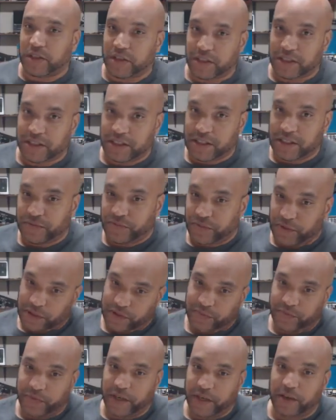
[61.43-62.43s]
start this
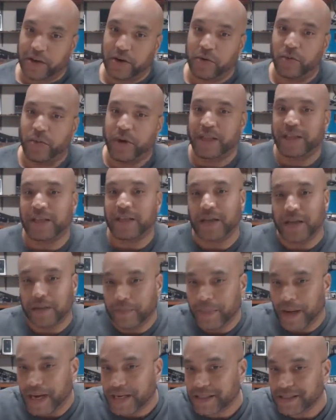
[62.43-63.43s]
first video with an
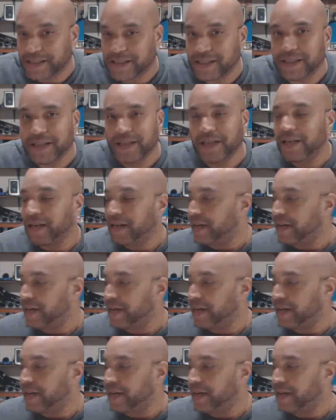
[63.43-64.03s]
unboxing.